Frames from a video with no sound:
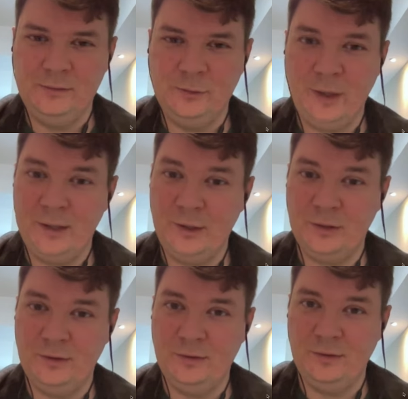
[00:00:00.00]
why not
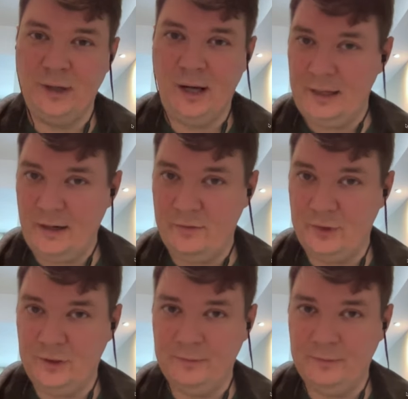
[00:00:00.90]
I cover it?